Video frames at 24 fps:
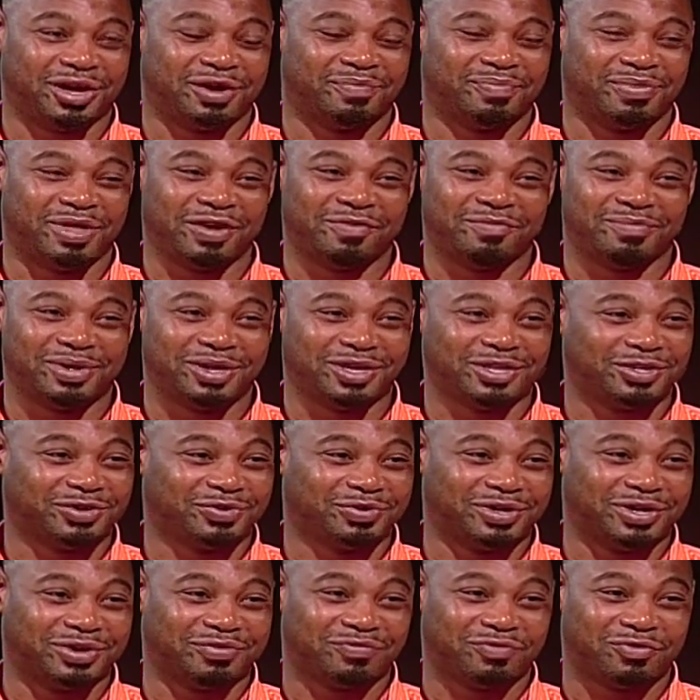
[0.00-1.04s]
They've been
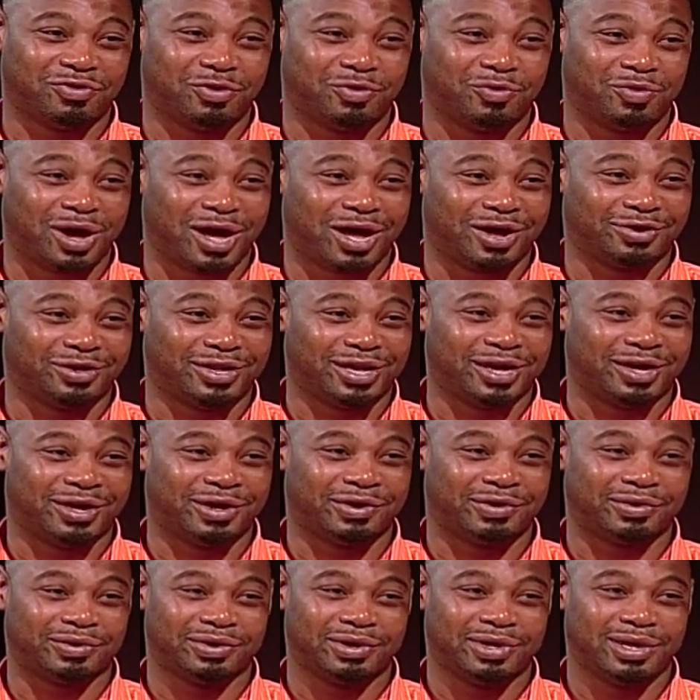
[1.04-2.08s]
doing it for a while
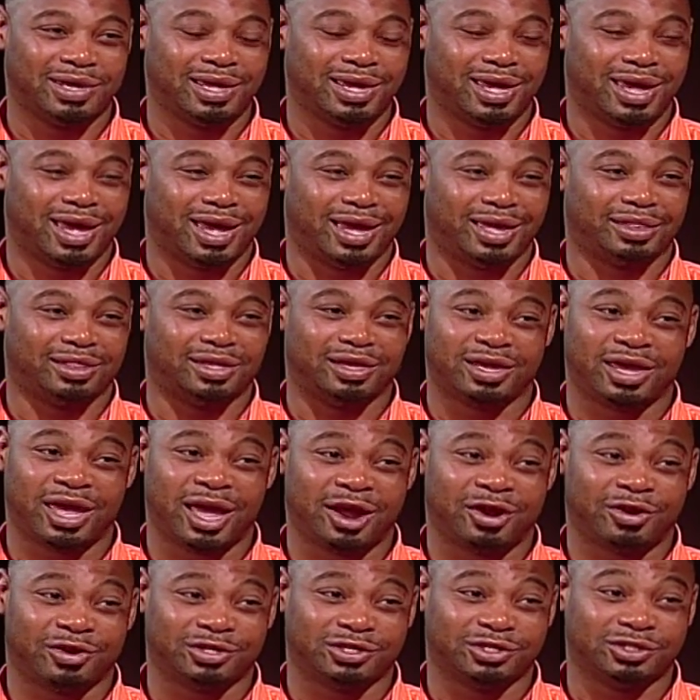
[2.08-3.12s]
now, and the
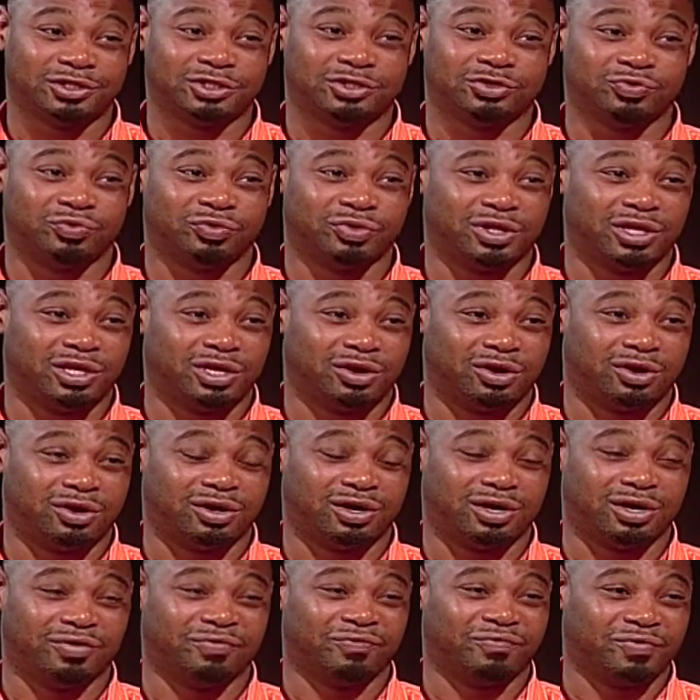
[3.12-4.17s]
characters really are
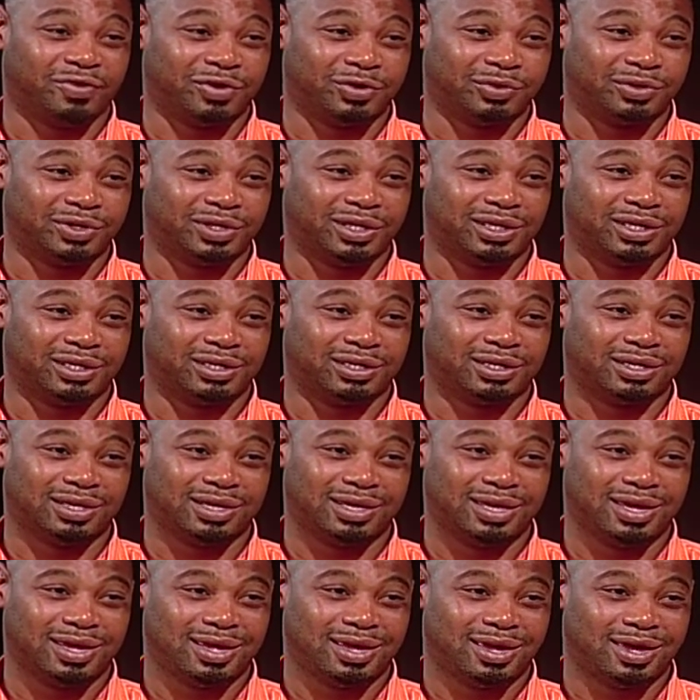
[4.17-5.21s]
unfolding.
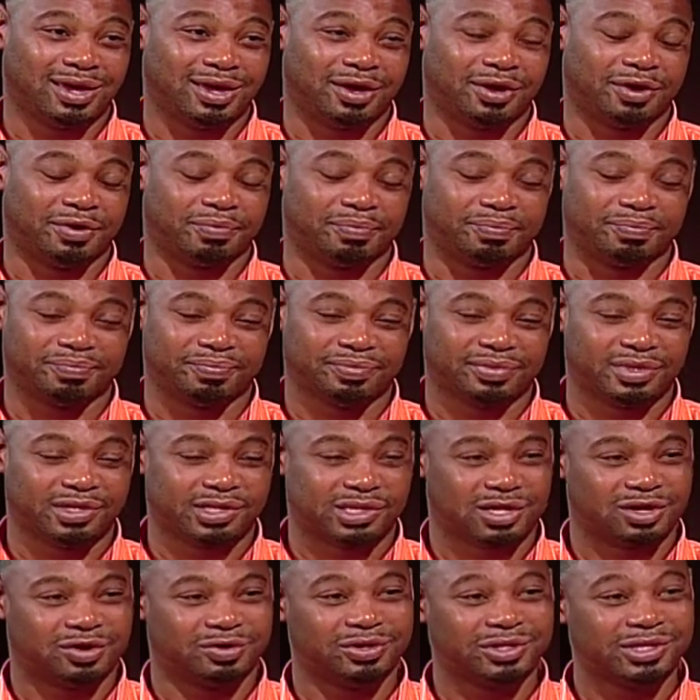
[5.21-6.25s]

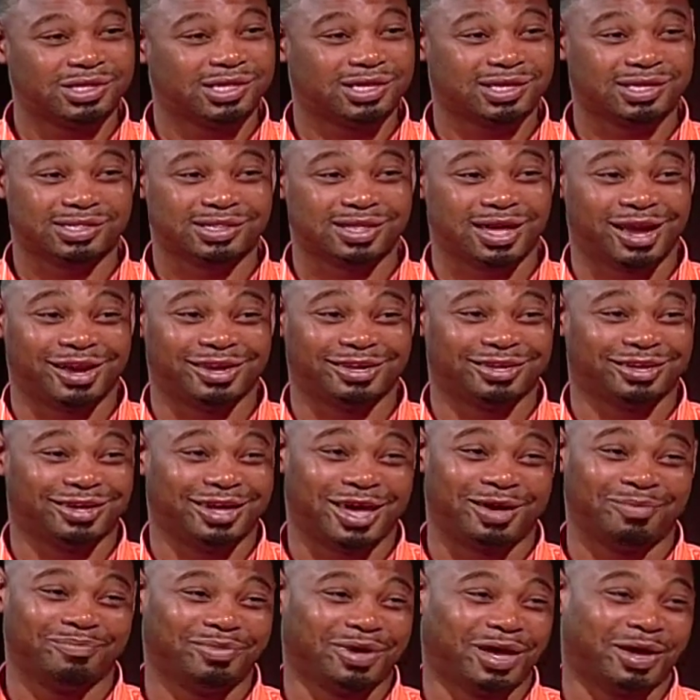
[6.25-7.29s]
So it's exciting.
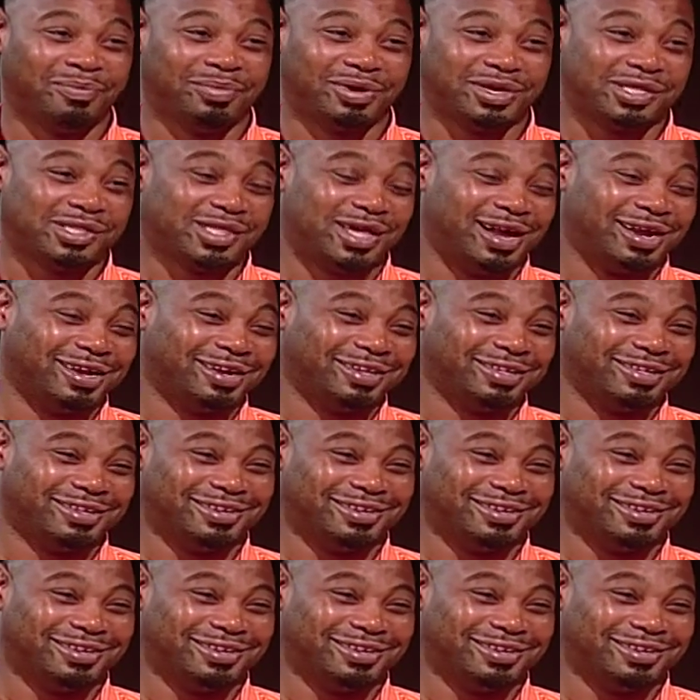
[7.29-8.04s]
I'm excited.